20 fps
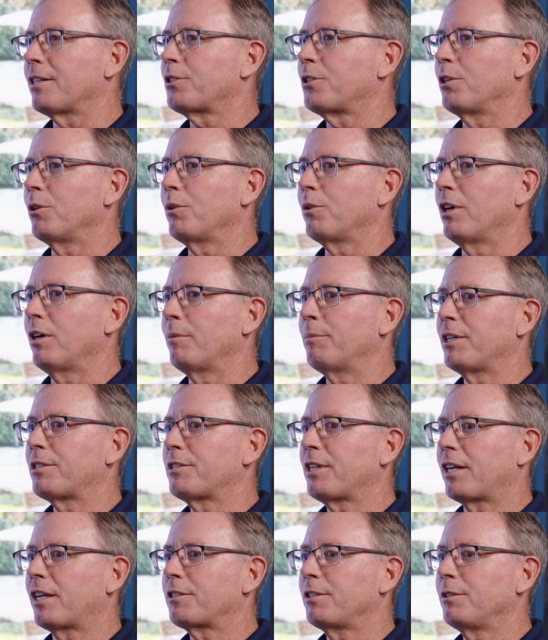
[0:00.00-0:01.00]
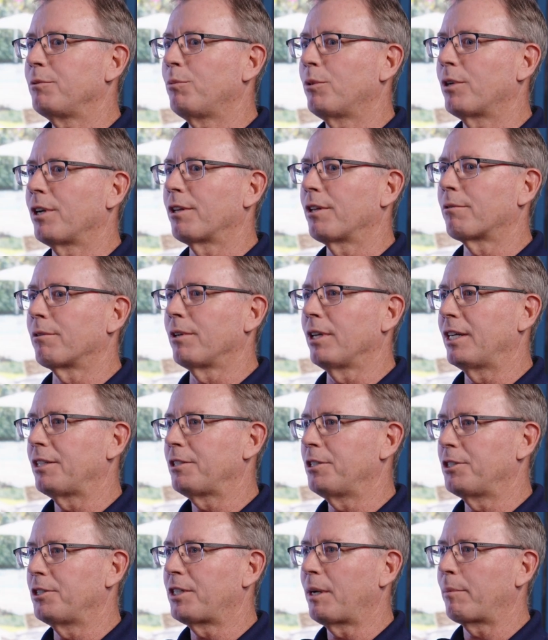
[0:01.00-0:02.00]
so it's actually one of the
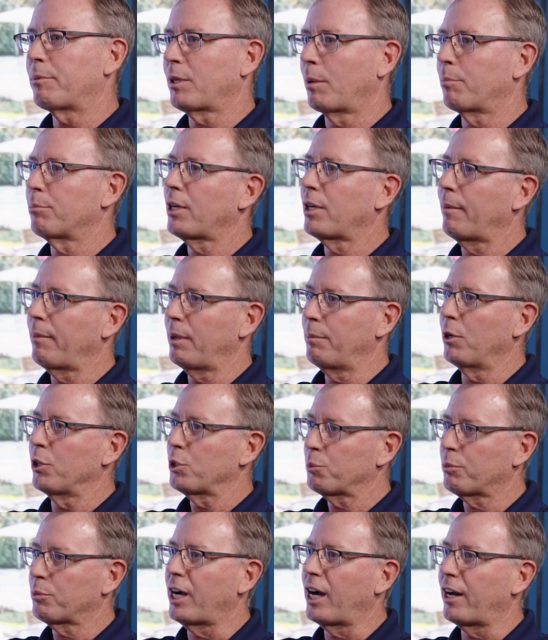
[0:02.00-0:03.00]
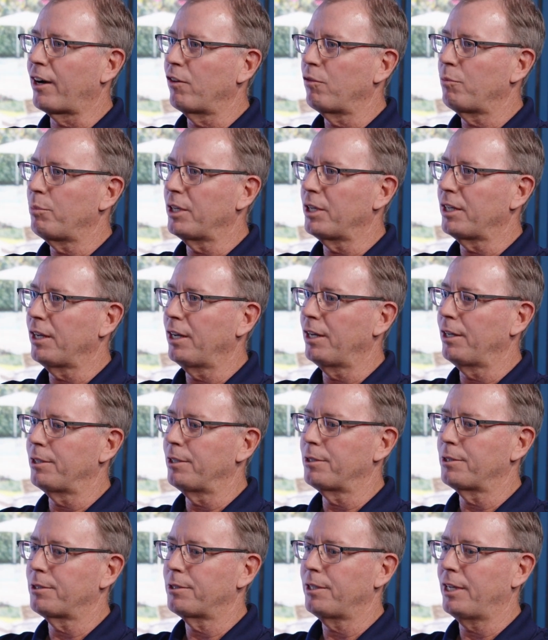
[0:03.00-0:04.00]
relationships I'm probably most proud of
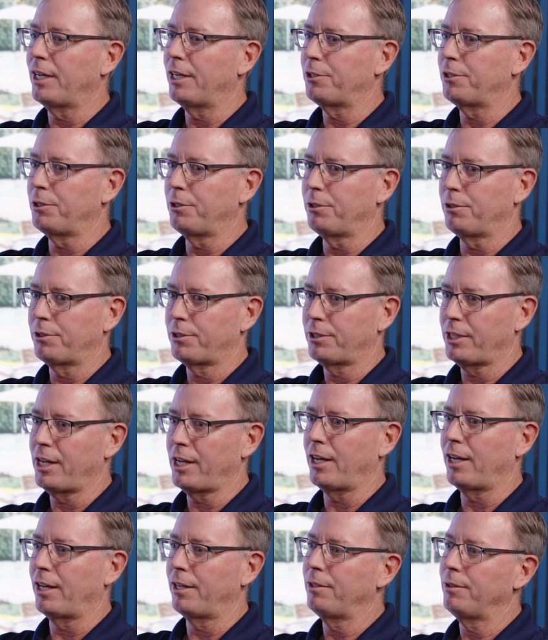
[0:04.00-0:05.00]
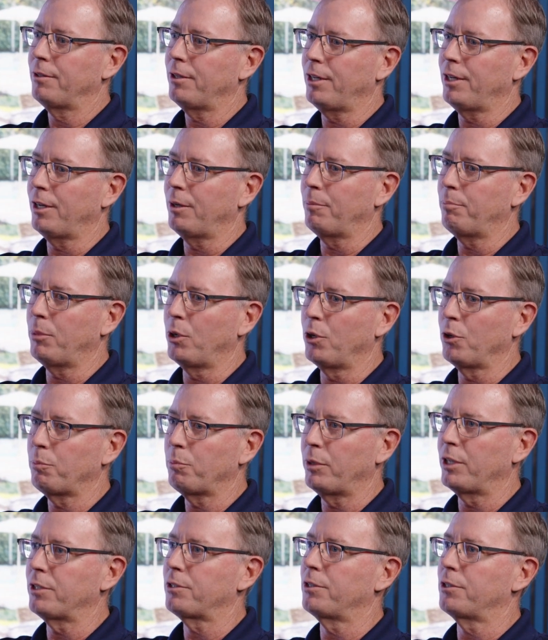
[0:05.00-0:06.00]
because, as you said, both
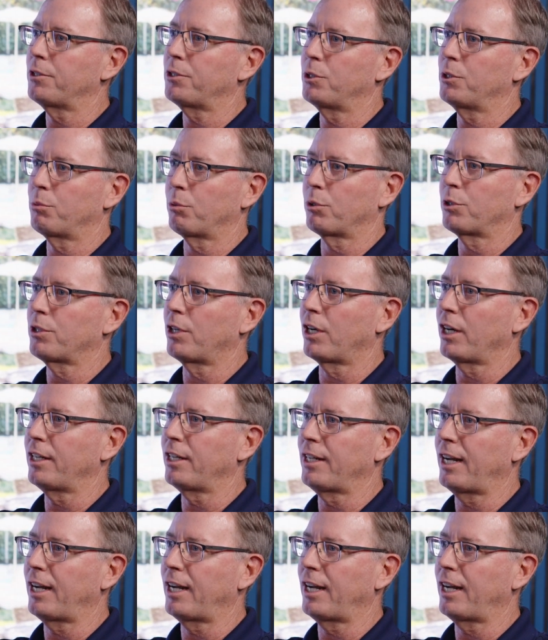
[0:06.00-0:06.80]
businesses were started in